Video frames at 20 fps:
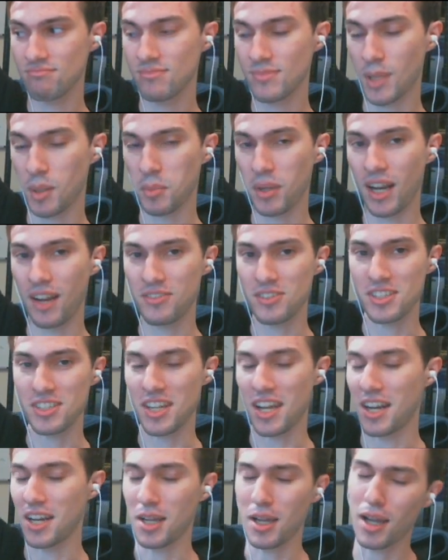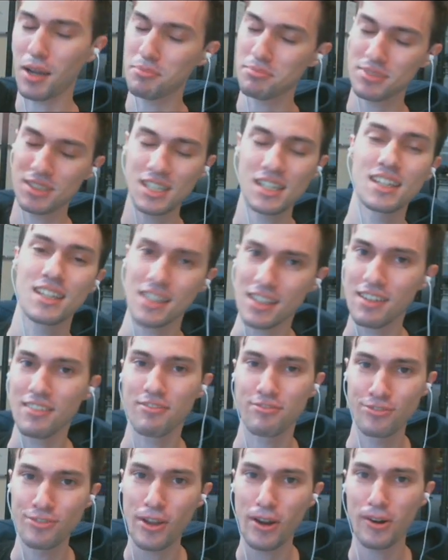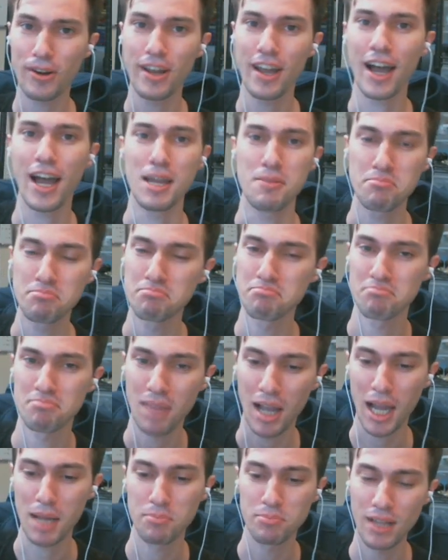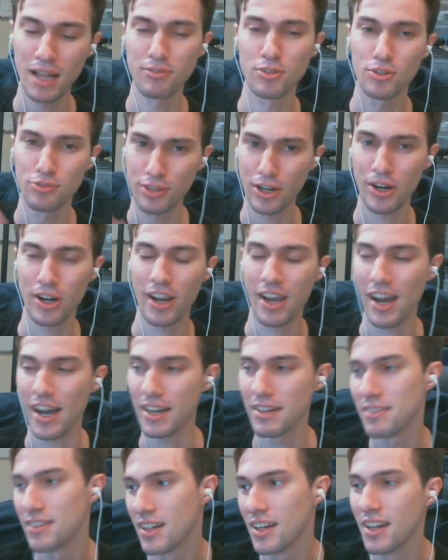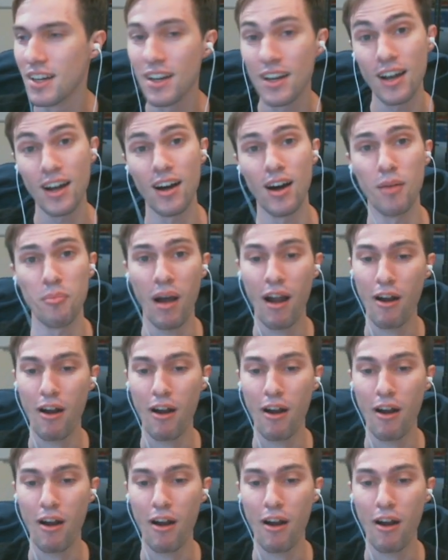I'm gonna have to stand up. Very hype. Hype level very high. I